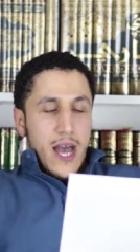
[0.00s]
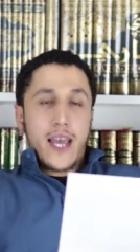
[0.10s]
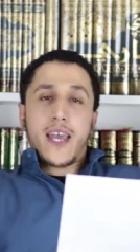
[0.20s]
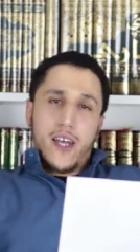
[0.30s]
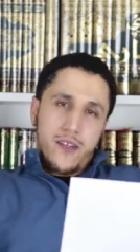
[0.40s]

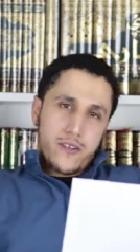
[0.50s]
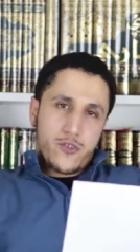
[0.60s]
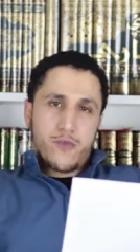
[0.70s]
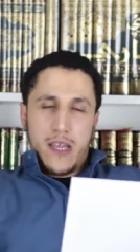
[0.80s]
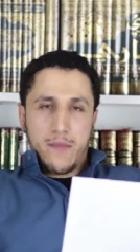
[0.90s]
Again,
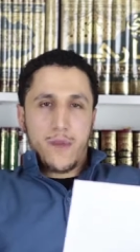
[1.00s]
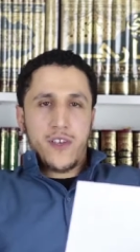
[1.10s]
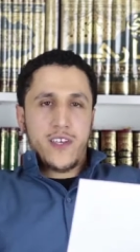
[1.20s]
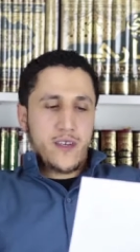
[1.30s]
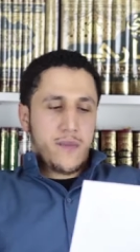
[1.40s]
to remind my
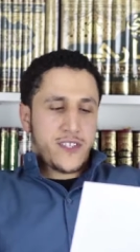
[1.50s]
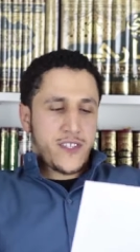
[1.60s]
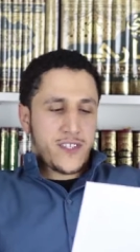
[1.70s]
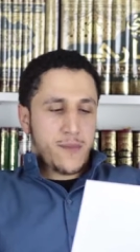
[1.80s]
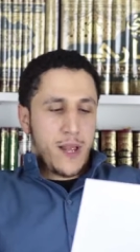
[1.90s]
brothers and my
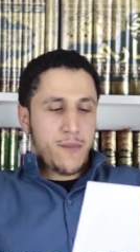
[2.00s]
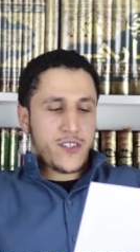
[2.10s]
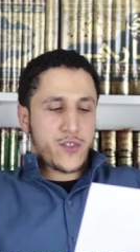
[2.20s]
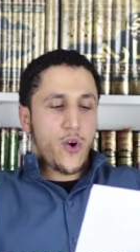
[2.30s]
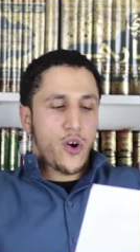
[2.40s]
sisters, may Allah
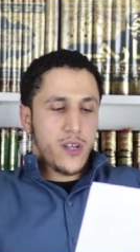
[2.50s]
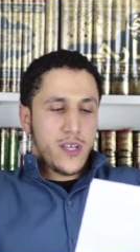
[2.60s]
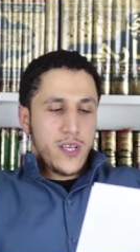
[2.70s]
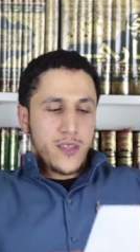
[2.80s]
bless you all,